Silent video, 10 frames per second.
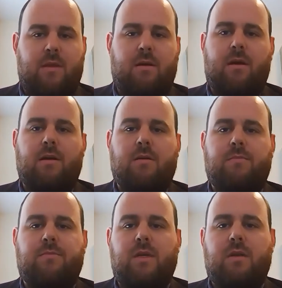
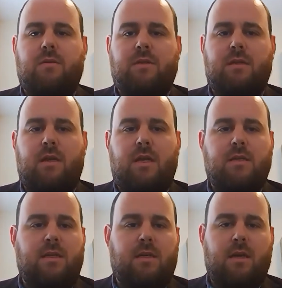Um, you know, it's an
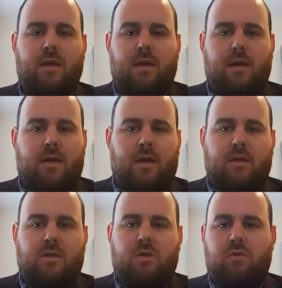easy uh,
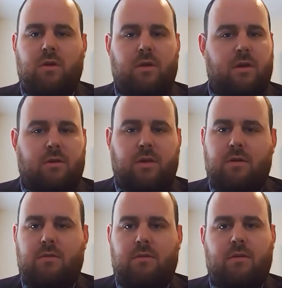tool. You know,
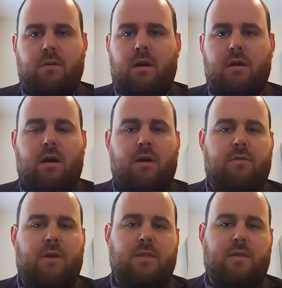you
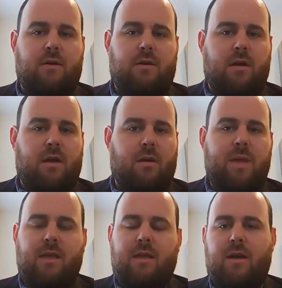authorize your uh,
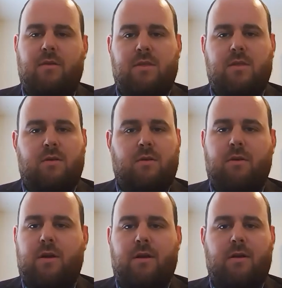bank accounts or
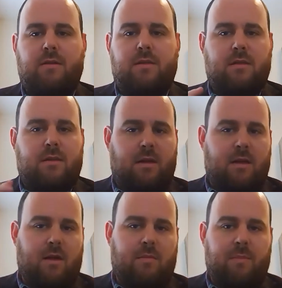credit cards.
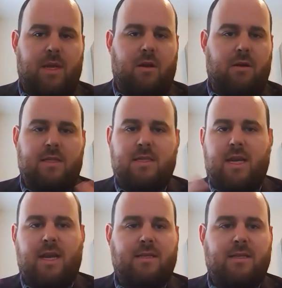Um, it all gets
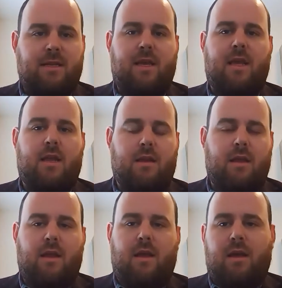connected and
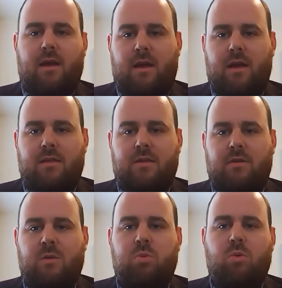uh,
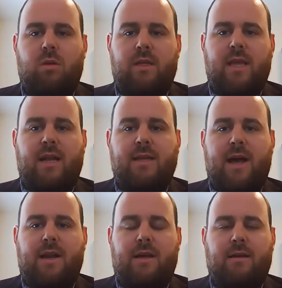starts to pool in that
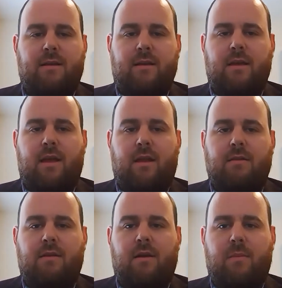data,
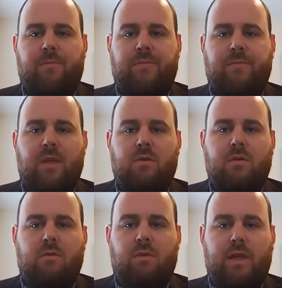and um, you know,
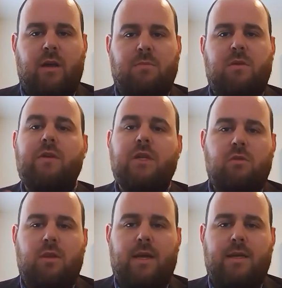really helps you
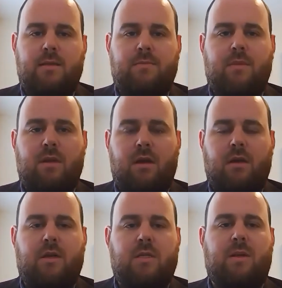visualize uh,
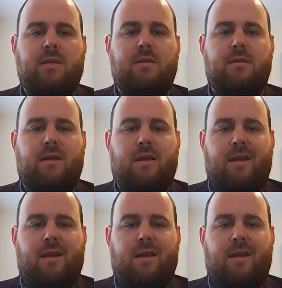your expenses.